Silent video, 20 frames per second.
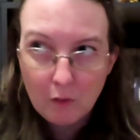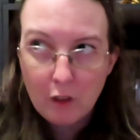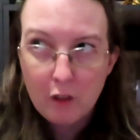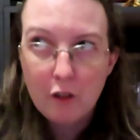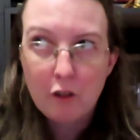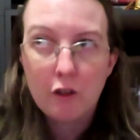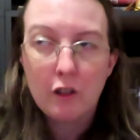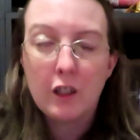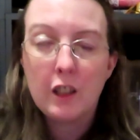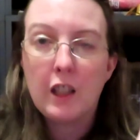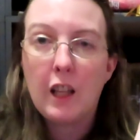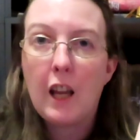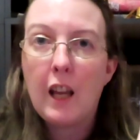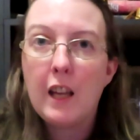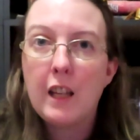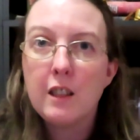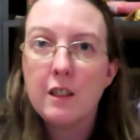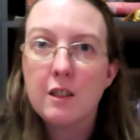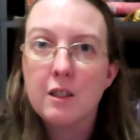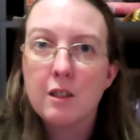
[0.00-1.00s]

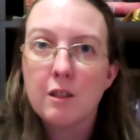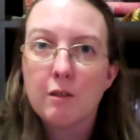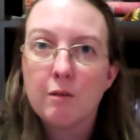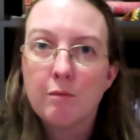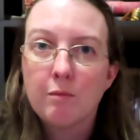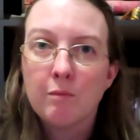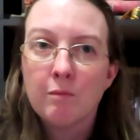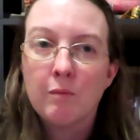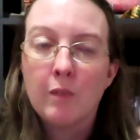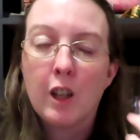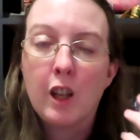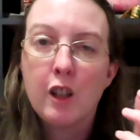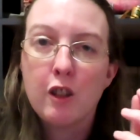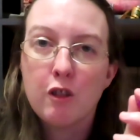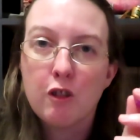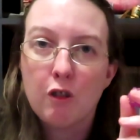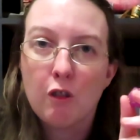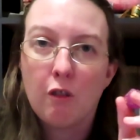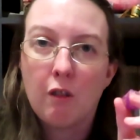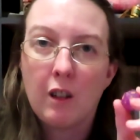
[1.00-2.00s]
38,
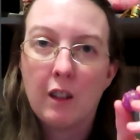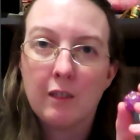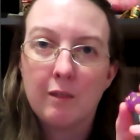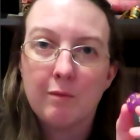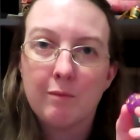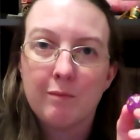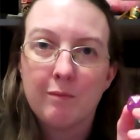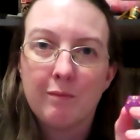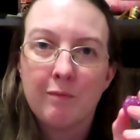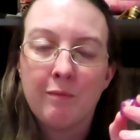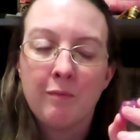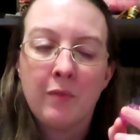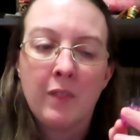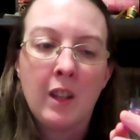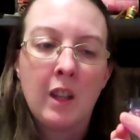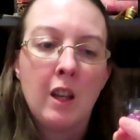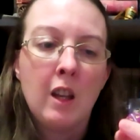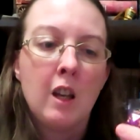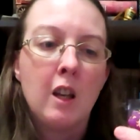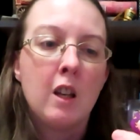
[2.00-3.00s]
and so on.
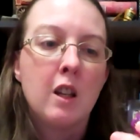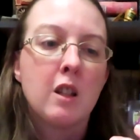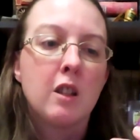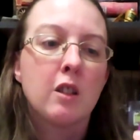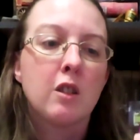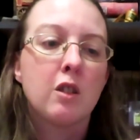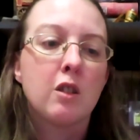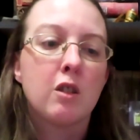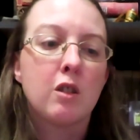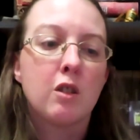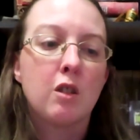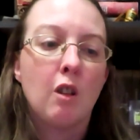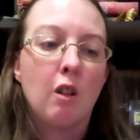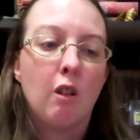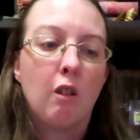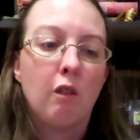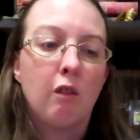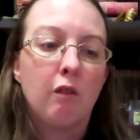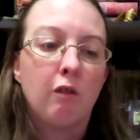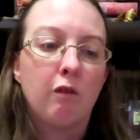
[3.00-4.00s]

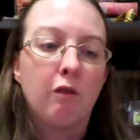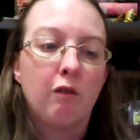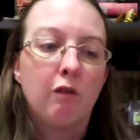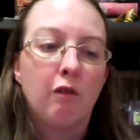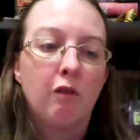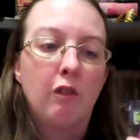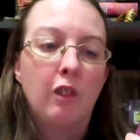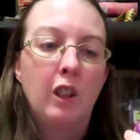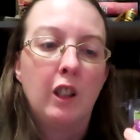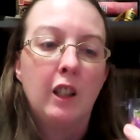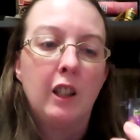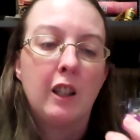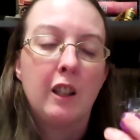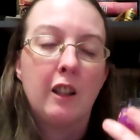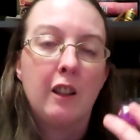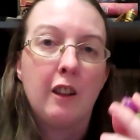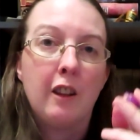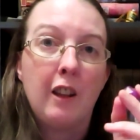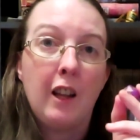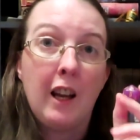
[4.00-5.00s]
So
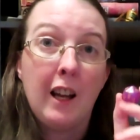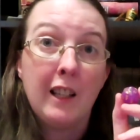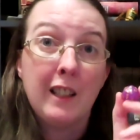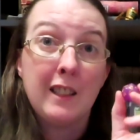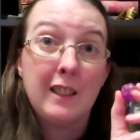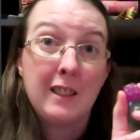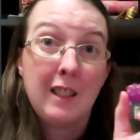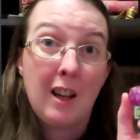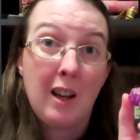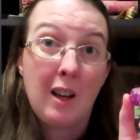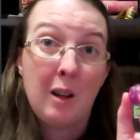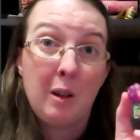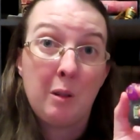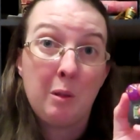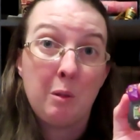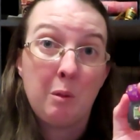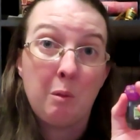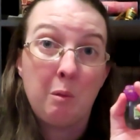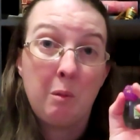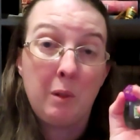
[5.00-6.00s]
that is
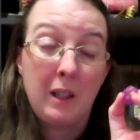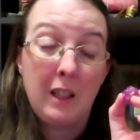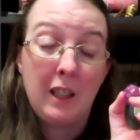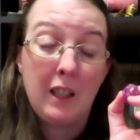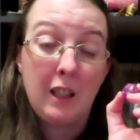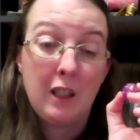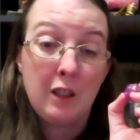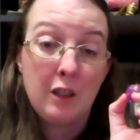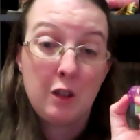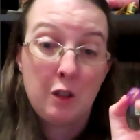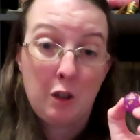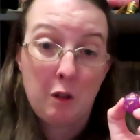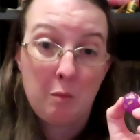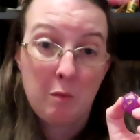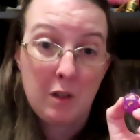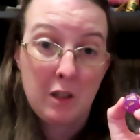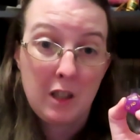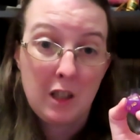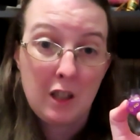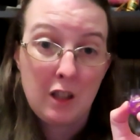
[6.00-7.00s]
how we
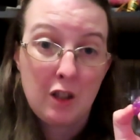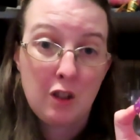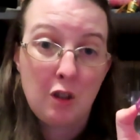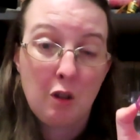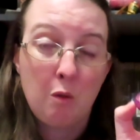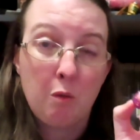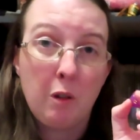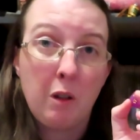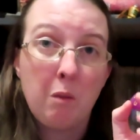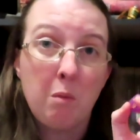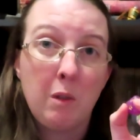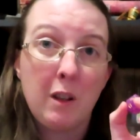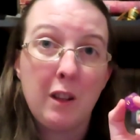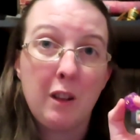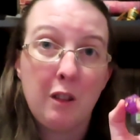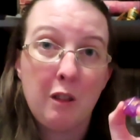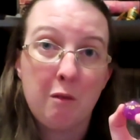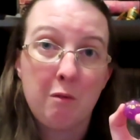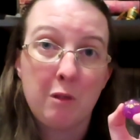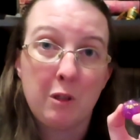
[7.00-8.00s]
determined it. So we
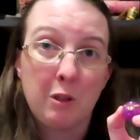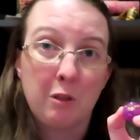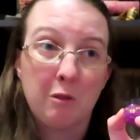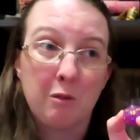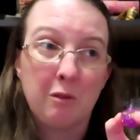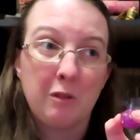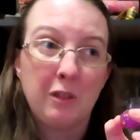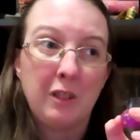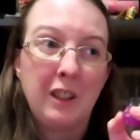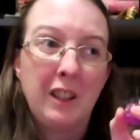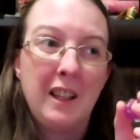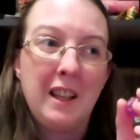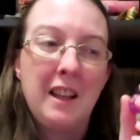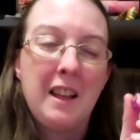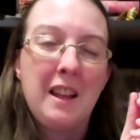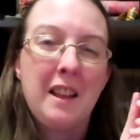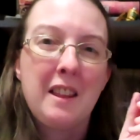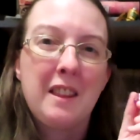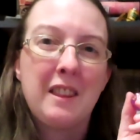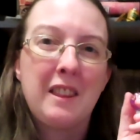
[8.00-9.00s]
went through
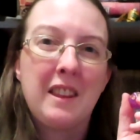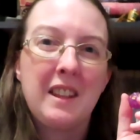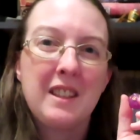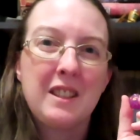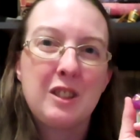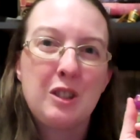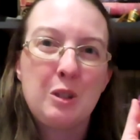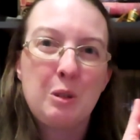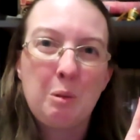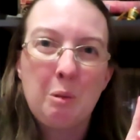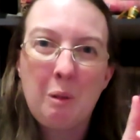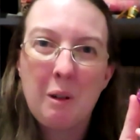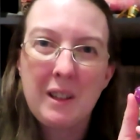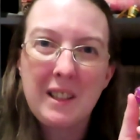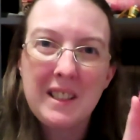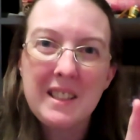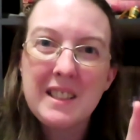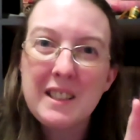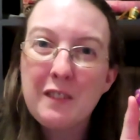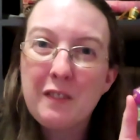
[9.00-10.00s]
this
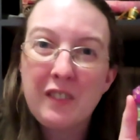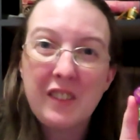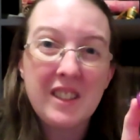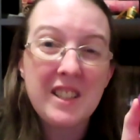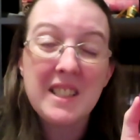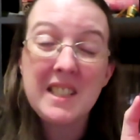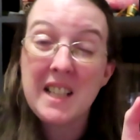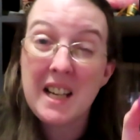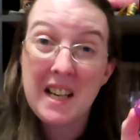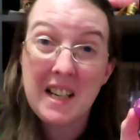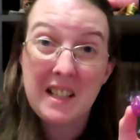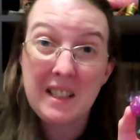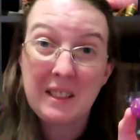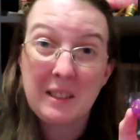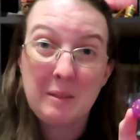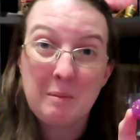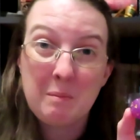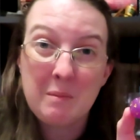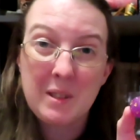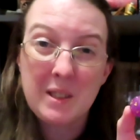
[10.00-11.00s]
20 different
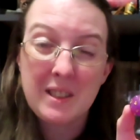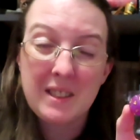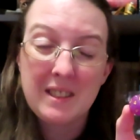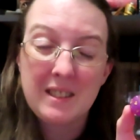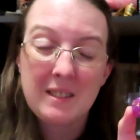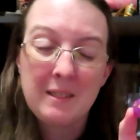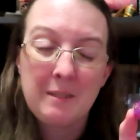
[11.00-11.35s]
times